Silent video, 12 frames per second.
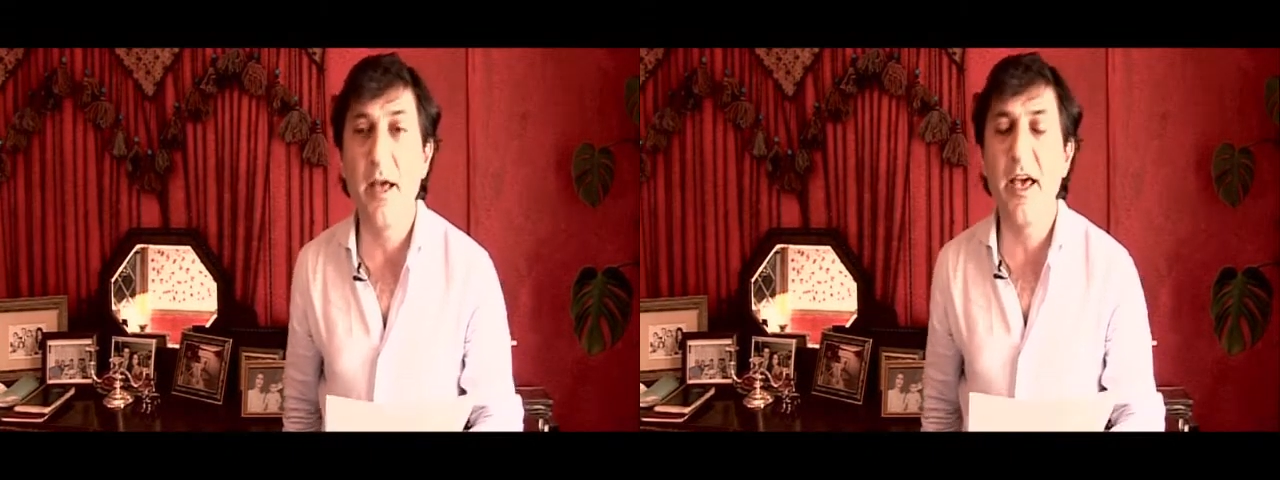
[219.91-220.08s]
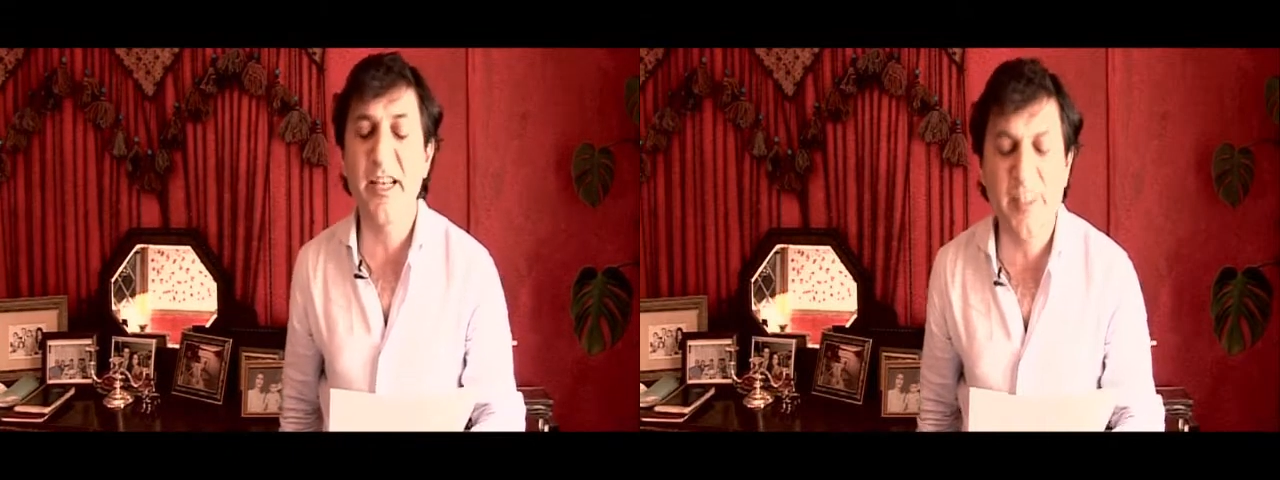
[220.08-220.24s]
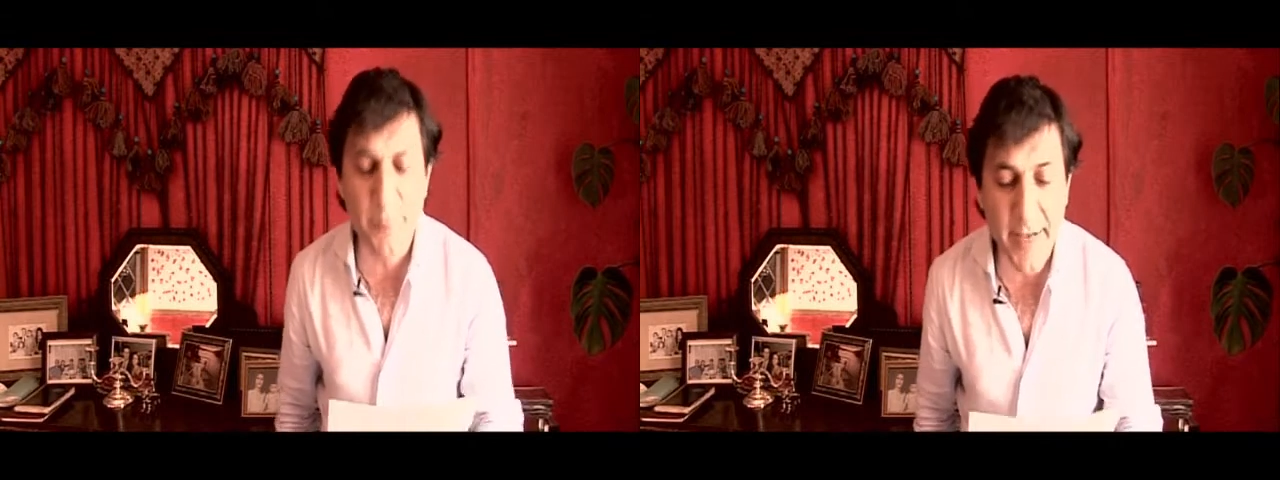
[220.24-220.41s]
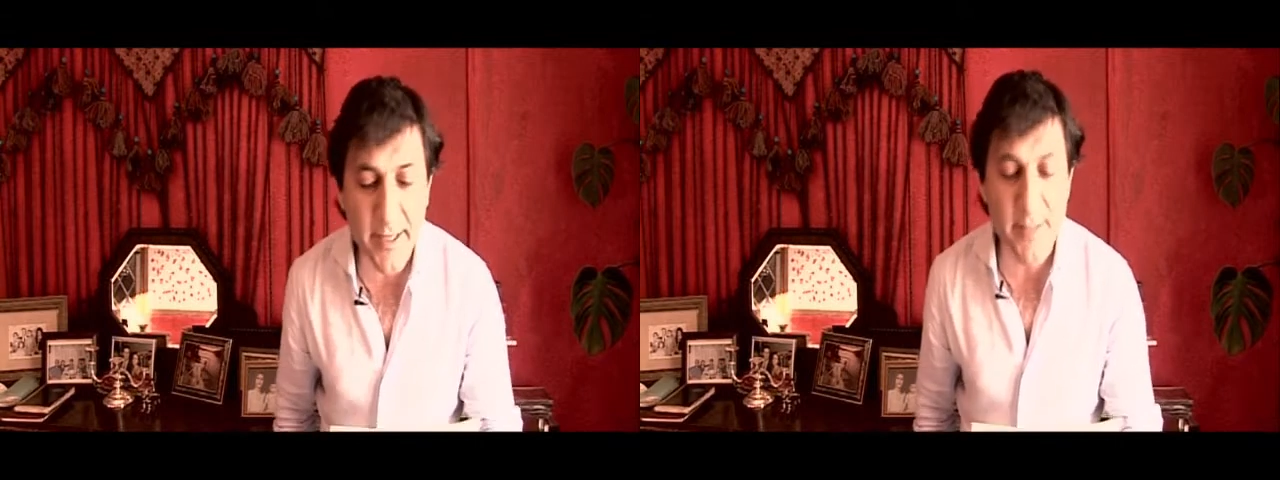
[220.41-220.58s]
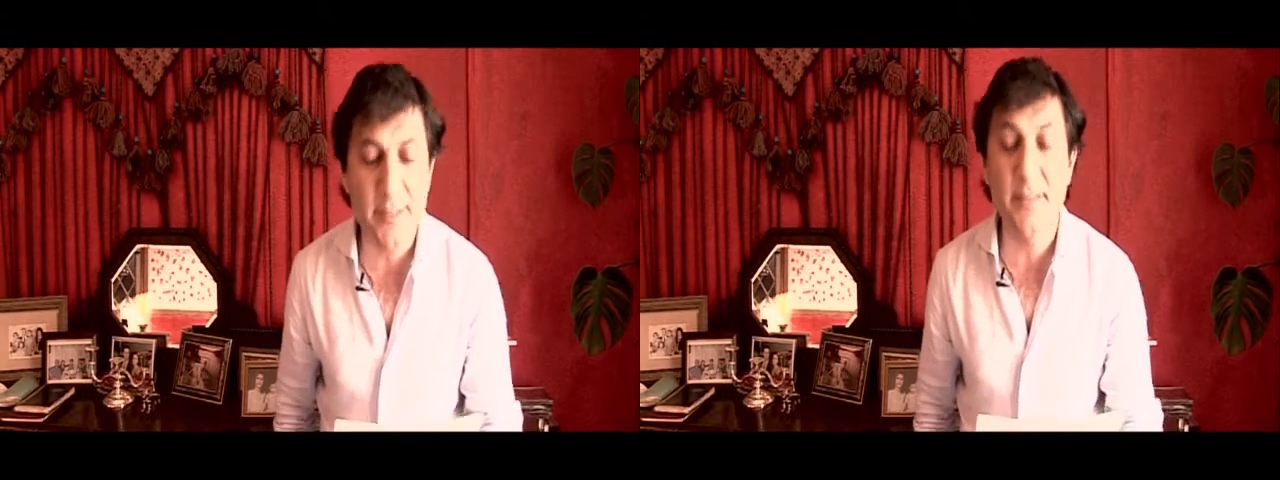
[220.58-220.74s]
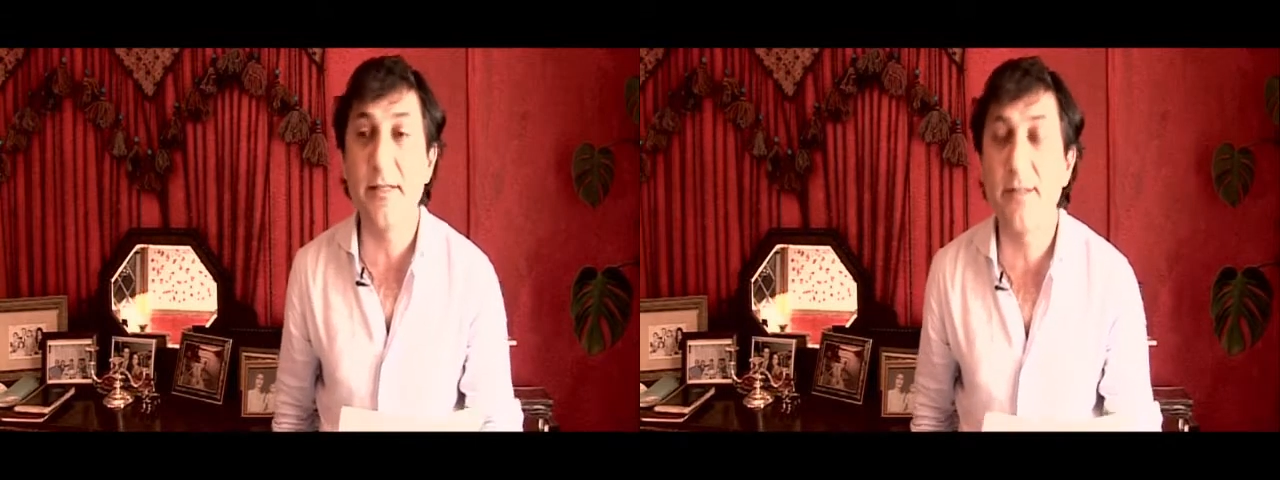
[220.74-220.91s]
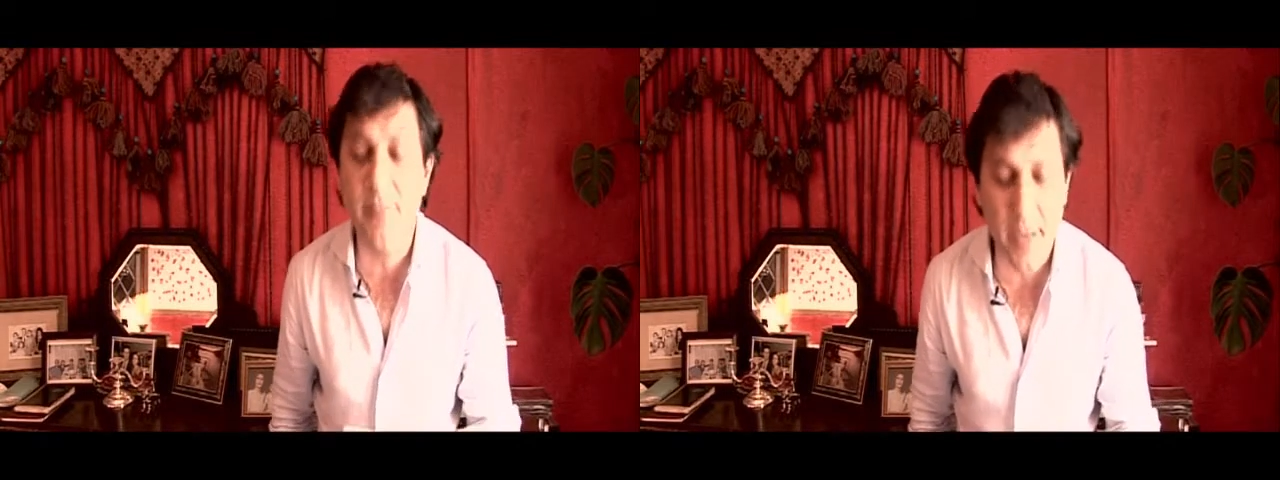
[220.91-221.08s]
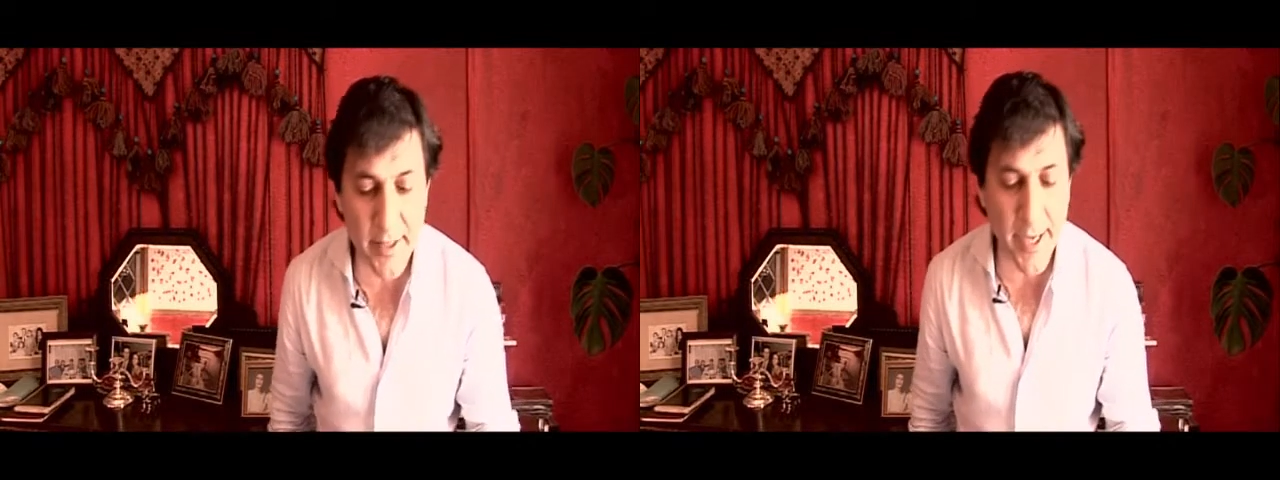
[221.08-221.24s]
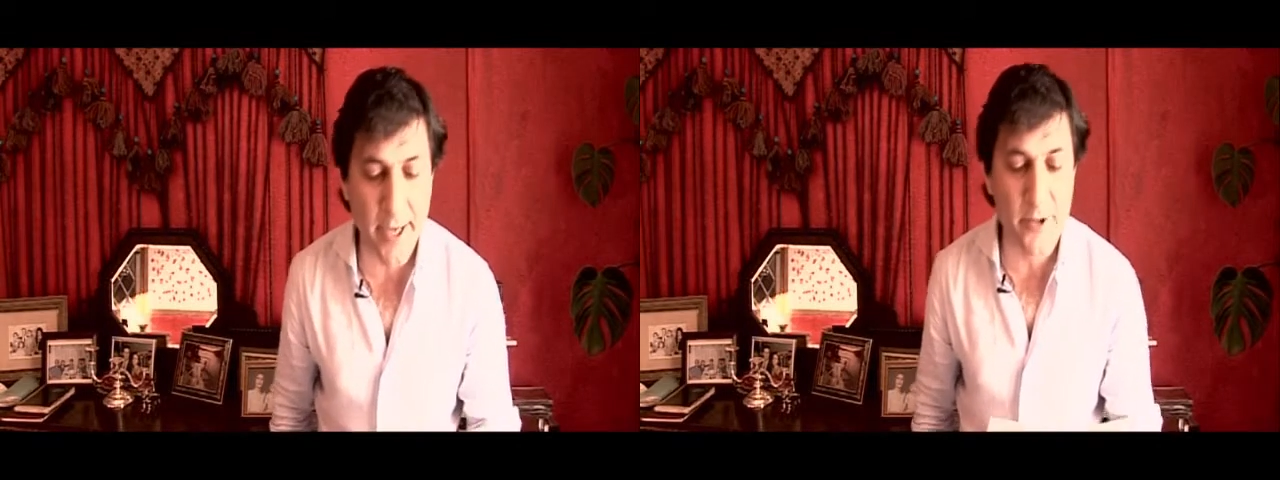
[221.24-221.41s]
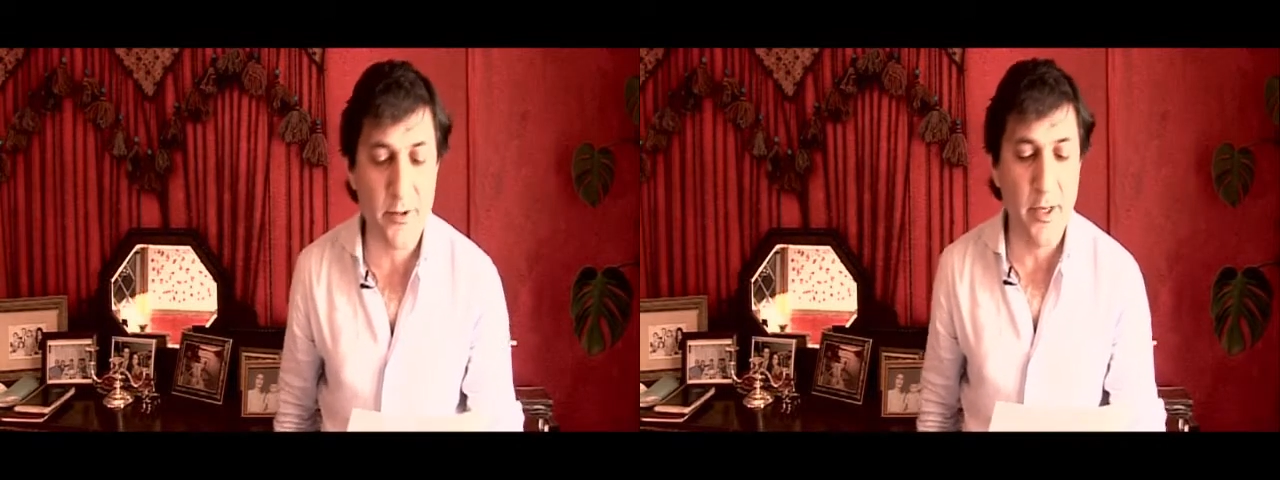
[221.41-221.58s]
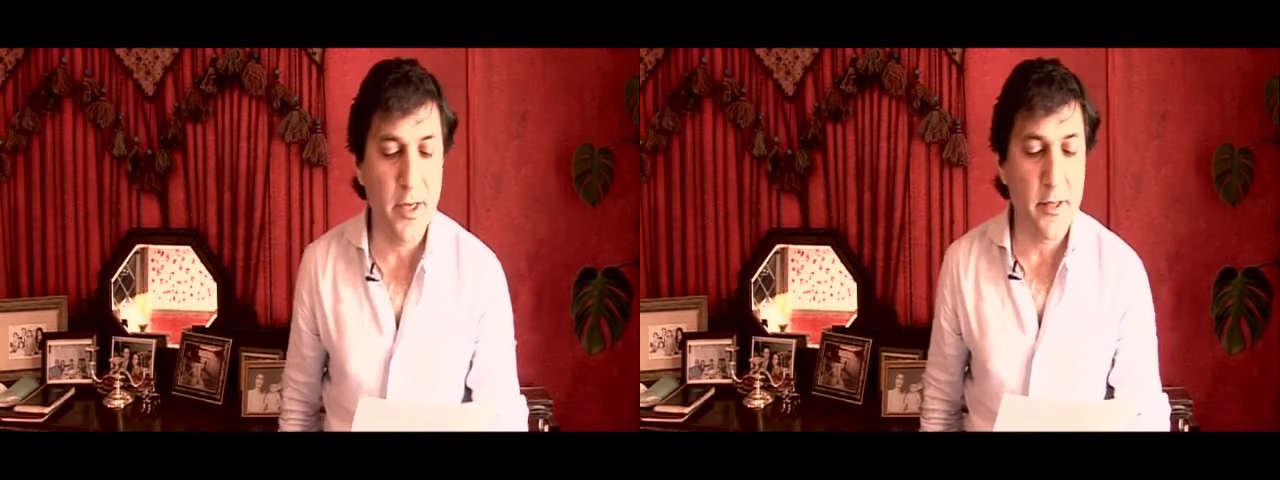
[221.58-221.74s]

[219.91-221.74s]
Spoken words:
expecting a dugout